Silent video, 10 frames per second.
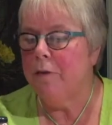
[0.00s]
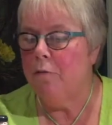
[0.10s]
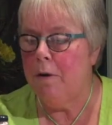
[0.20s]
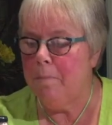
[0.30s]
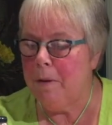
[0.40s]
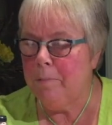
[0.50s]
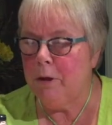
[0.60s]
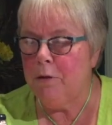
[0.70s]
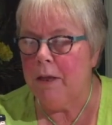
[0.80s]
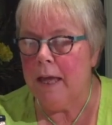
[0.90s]
Remember,
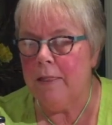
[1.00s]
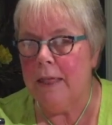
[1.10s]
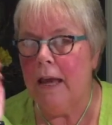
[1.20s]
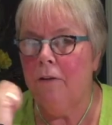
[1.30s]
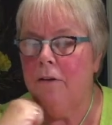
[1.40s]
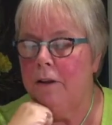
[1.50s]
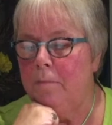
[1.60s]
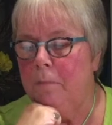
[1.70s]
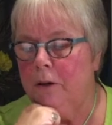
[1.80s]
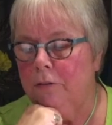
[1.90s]
you can get the Arran
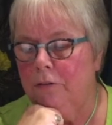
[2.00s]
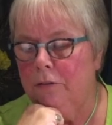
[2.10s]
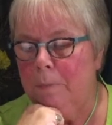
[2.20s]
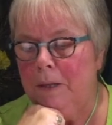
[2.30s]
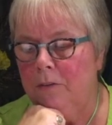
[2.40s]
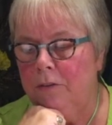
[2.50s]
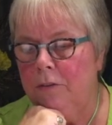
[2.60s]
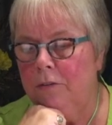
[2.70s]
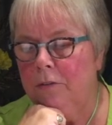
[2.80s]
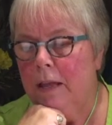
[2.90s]
in Marks and
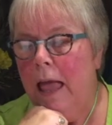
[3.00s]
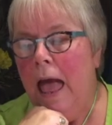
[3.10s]
Spencer's.